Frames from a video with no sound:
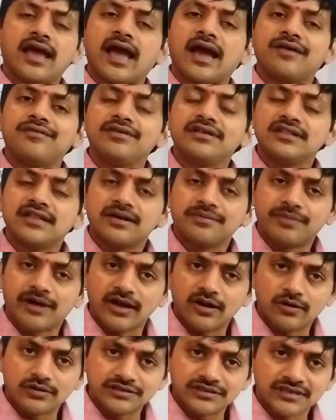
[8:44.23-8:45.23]
having the
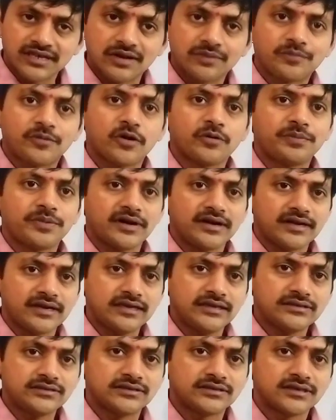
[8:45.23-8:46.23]
biological
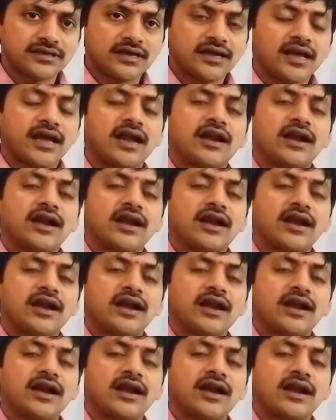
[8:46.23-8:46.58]
properties